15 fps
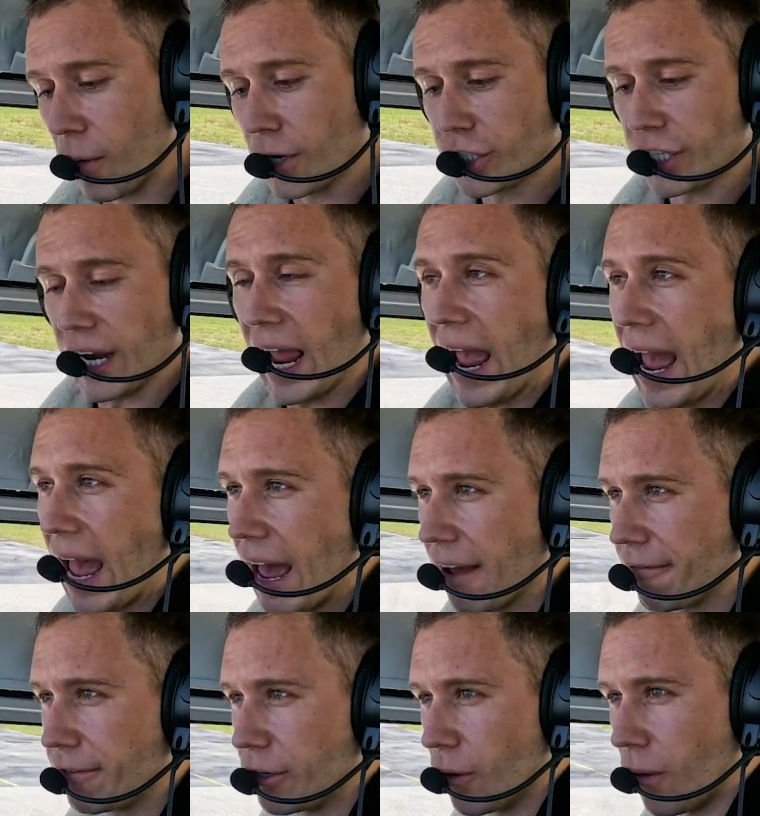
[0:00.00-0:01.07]
to want you to
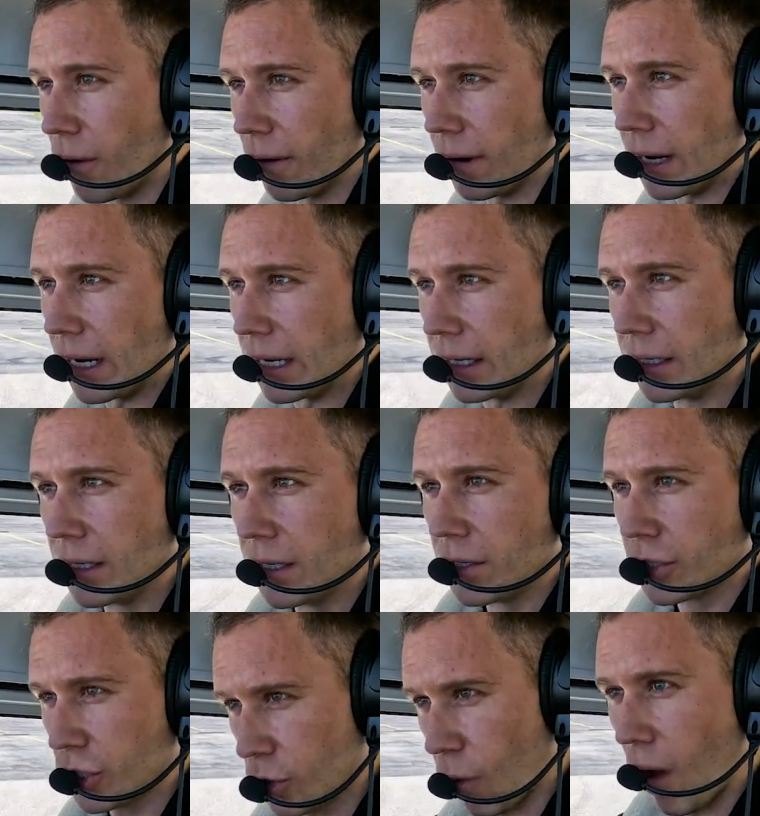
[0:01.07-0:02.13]
have your
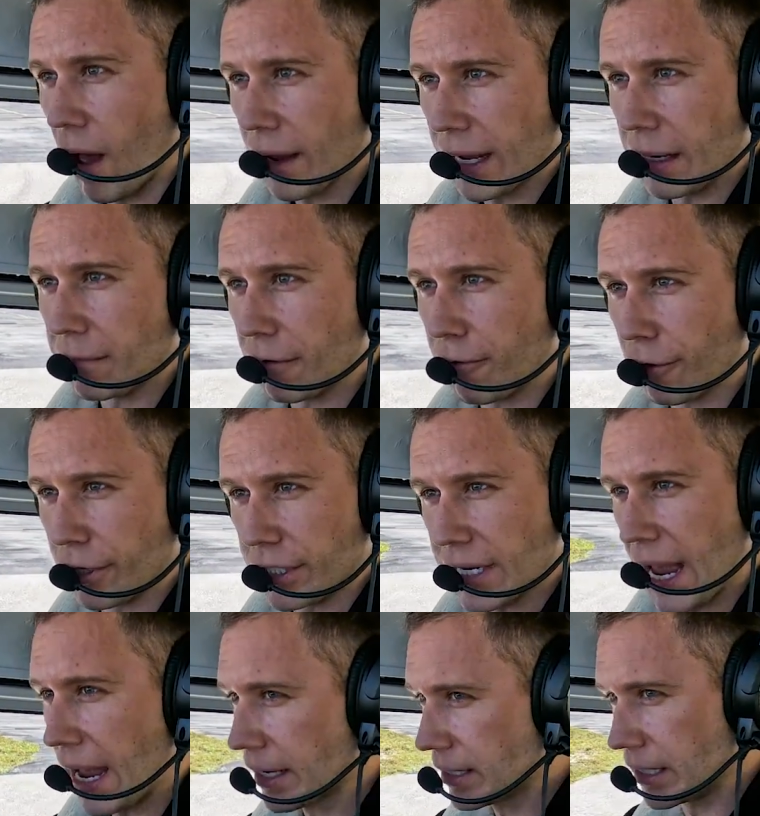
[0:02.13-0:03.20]
squawk in before you
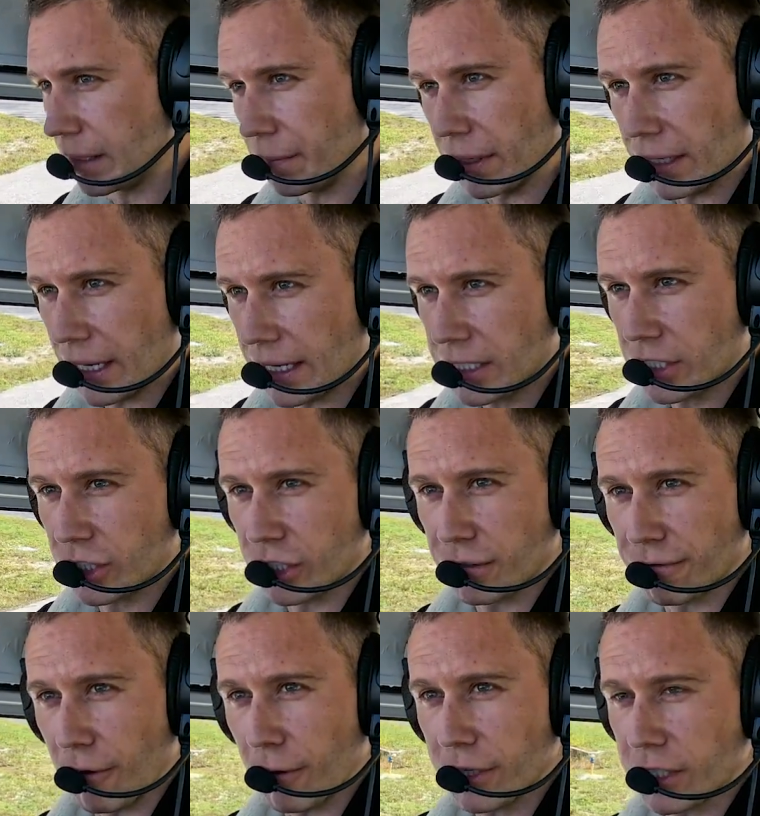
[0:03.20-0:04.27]
taxi, but let's just
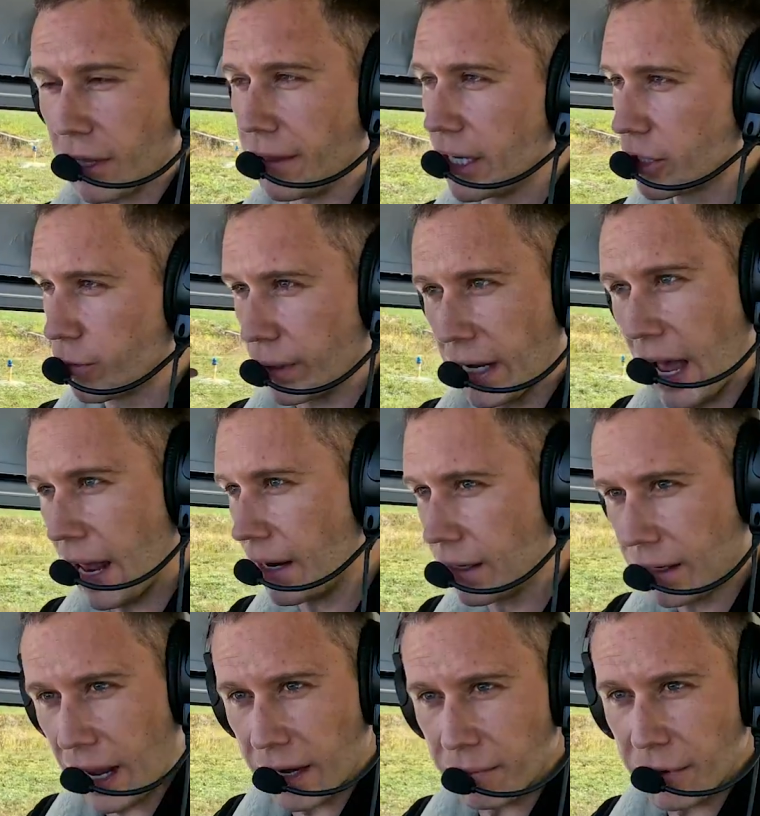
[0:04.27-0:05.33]
focus on this. We got it
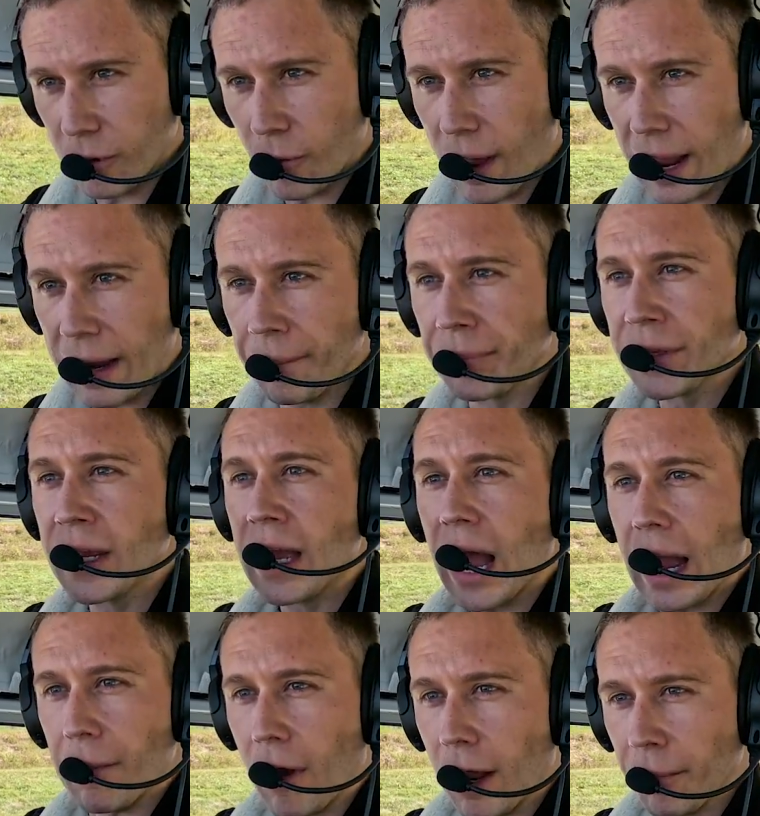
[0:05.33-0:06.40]
kind of midway.
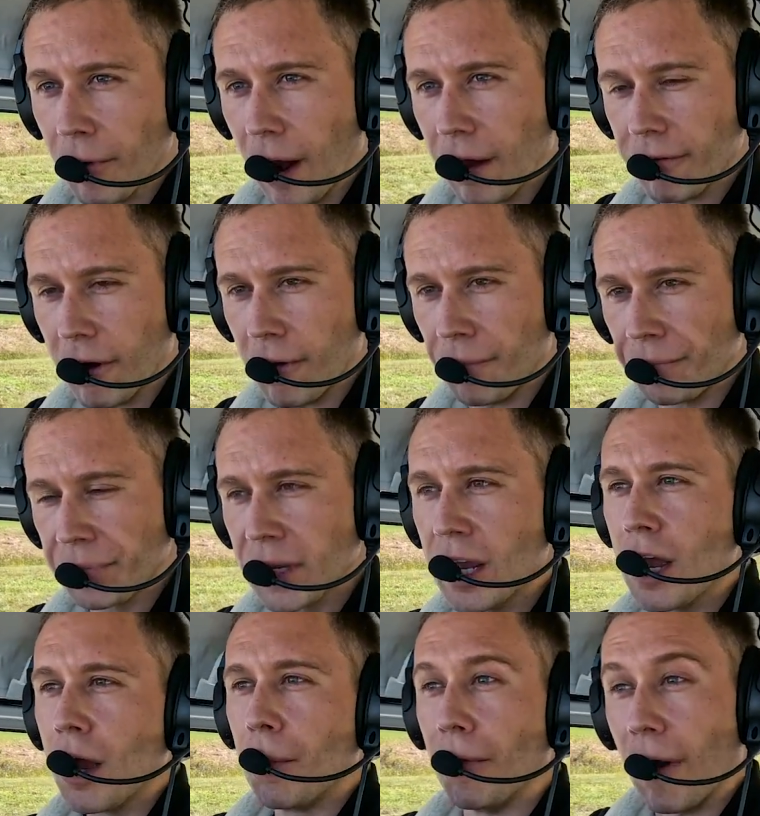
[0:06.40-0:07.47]
I'm on Bravo,
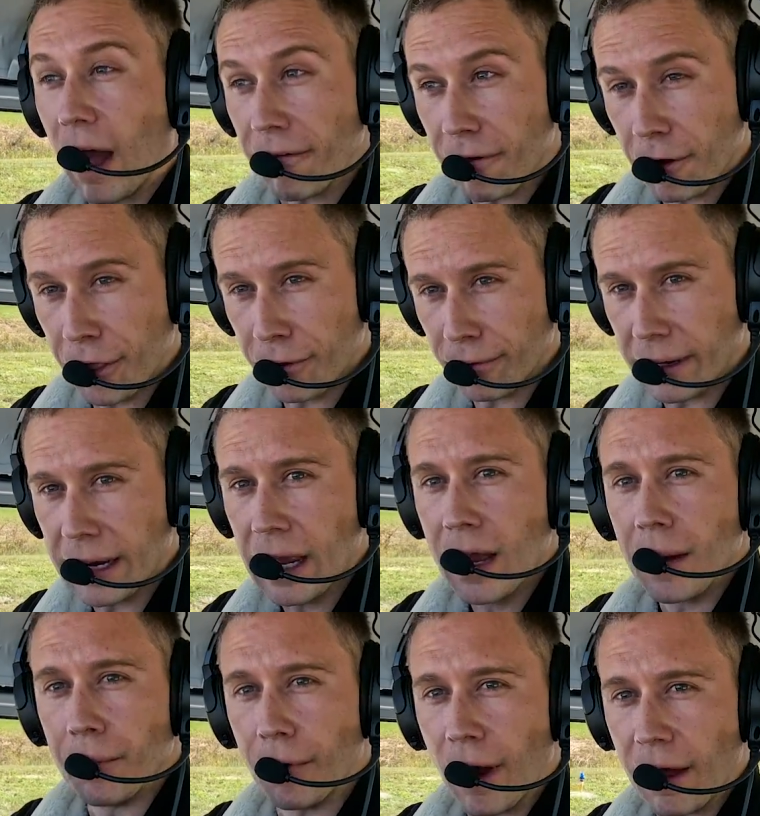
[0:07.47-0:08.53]
Bravo 3,
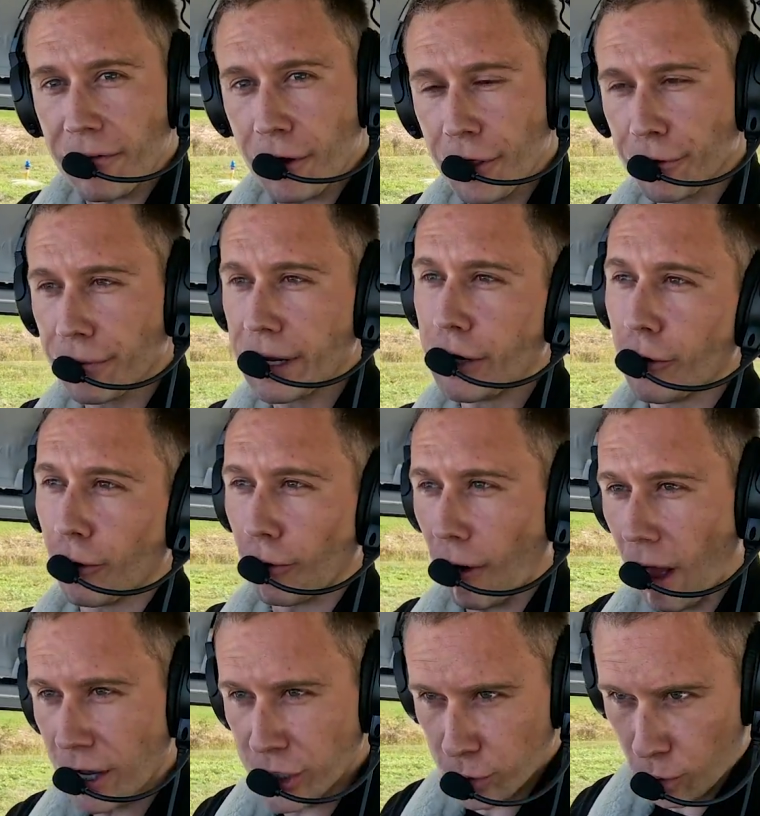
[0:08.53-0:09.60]

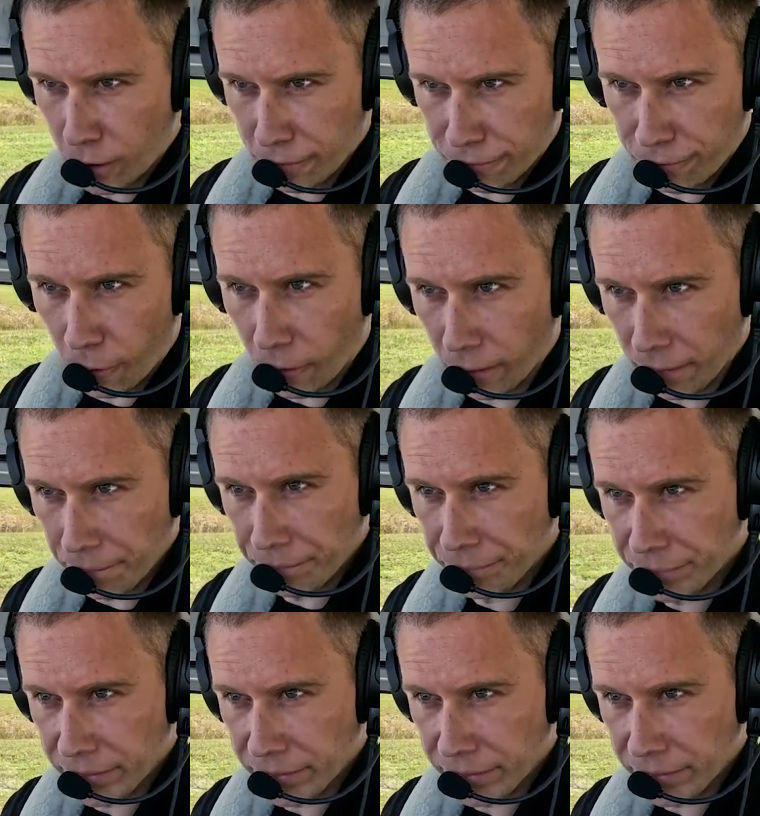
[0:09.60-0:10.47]
cross 14,